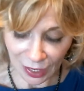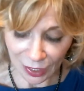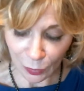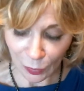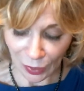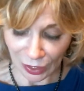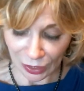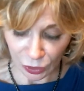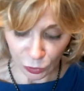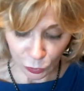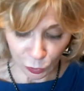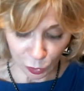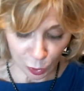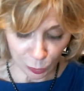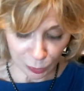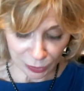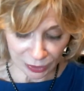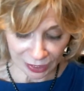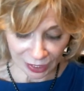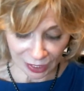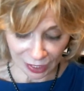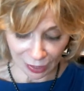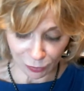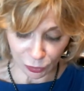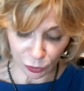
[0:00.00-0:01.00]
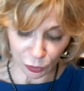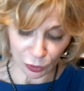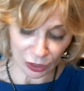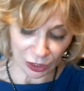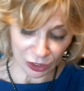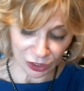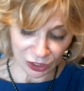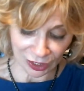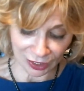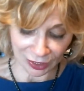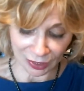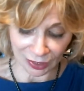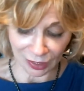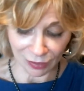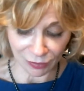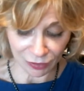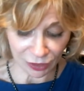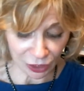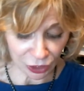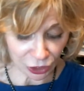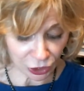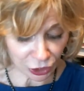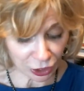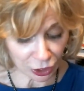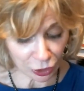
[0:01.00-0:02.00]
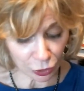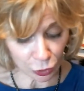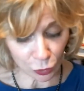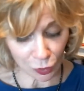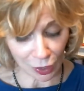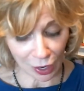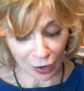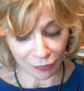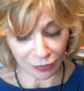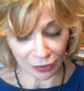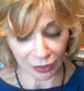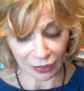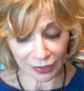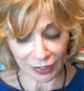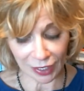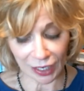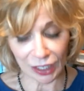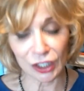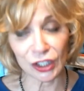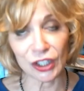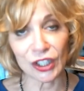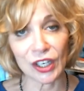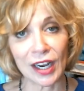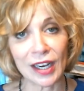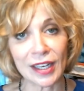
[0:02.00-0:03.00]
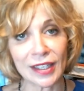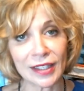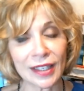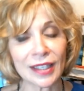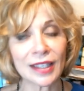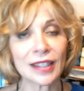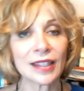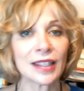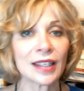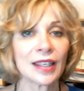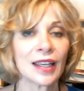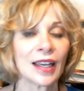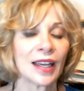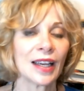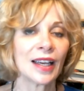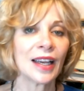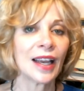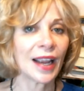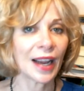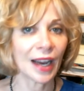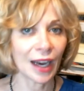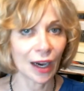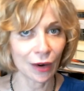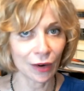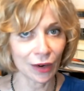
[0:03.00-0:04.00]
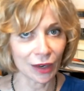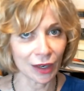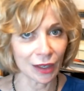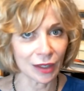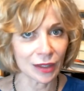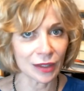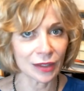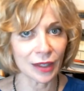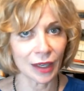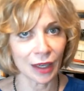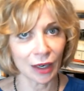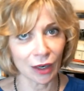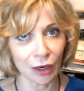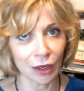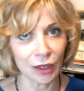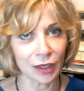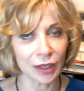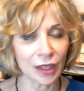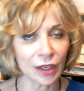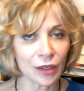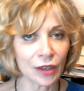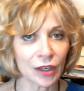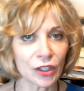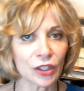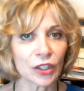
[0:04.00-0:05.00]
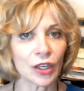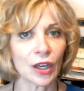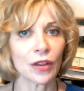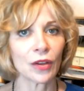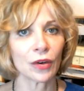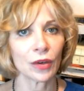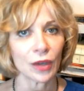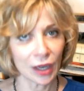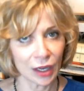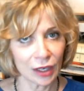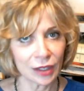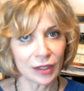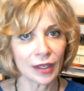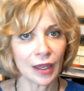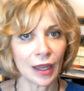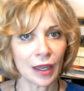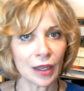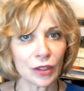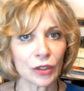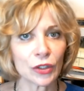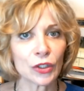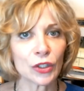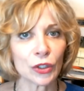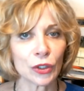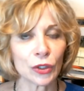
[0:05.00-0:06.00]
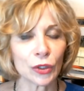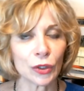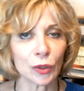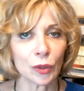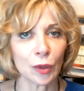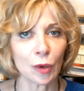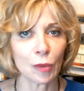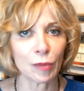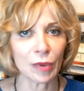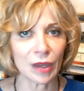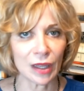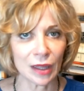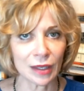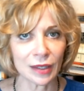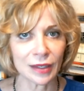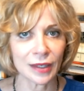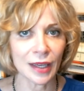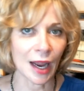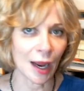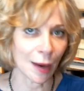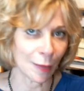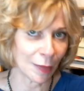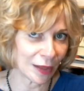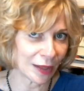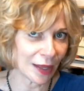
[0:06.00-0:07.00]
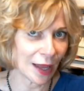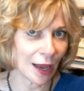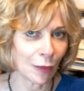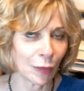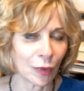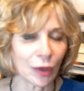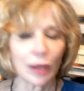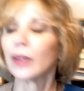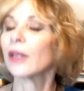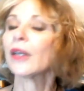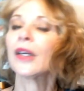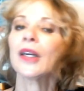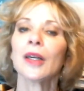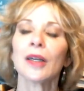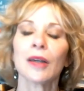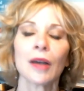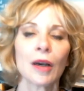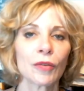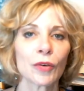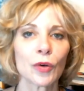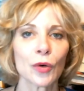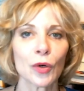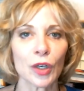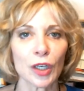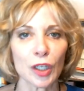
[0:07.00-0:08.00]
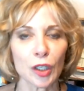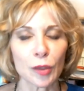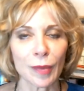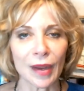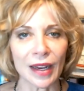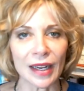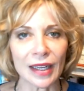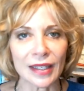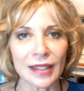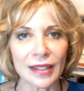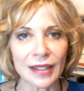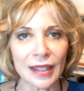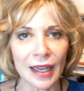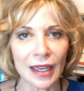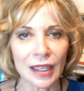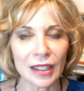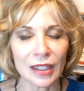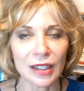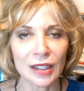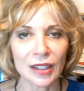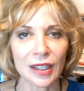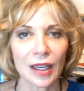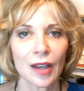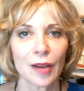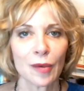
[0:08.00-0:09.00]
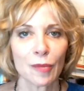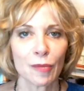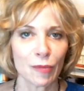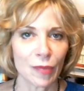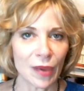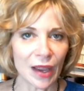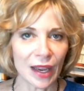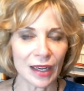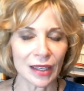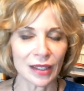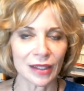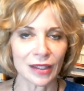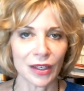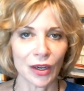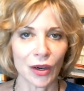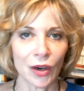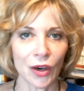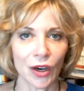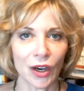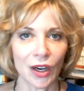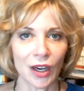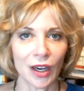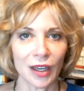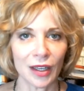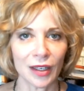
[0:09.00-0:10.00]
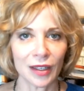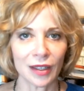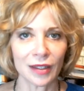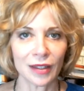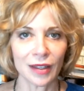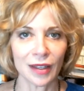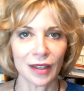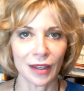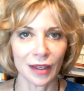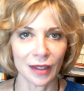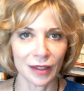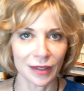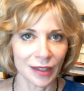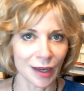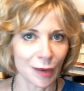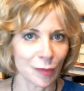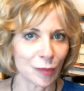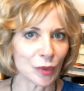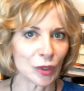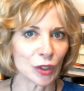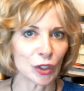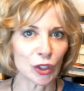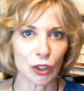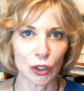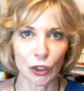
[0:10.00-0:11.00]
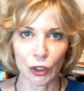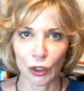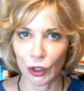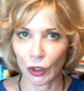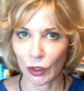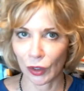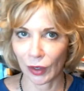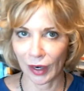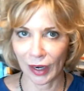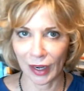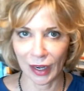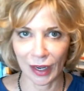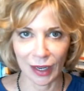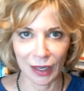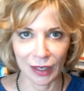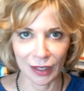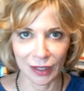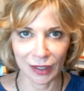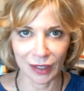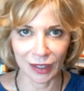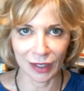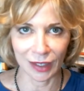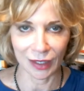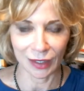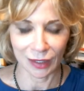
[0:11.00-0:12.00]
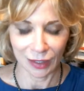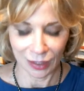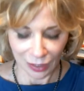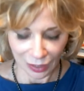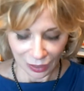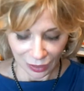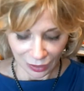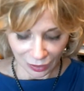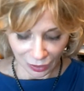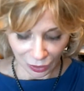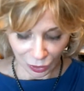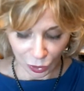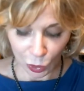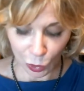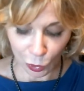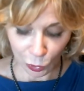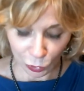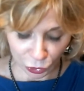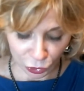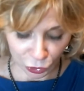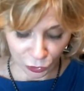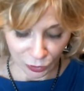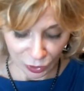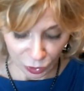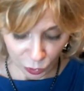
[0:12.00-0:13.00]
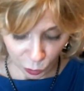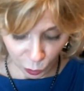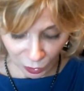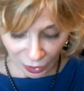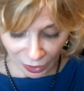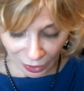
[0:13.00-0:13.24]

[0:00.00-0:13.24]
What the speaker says: likewise, groups that have traditionally lived in geographically adjacent areas that are near each other tend to be the same. And that would, of course, make sense based on the temperature and the culture as